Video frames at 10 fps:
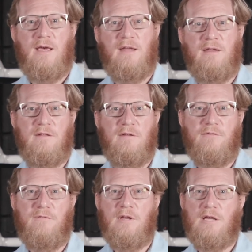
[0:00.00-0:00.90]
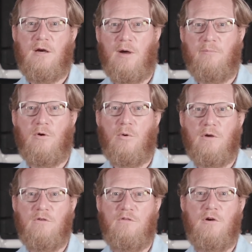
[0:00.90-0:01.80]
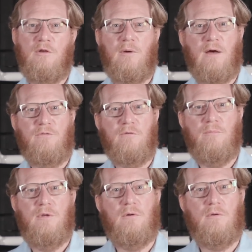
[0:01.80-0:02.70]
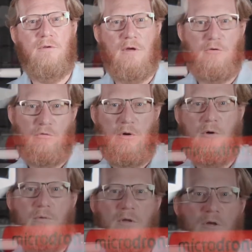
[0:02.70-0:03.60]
and in this video, I'm going to show you how to build a drone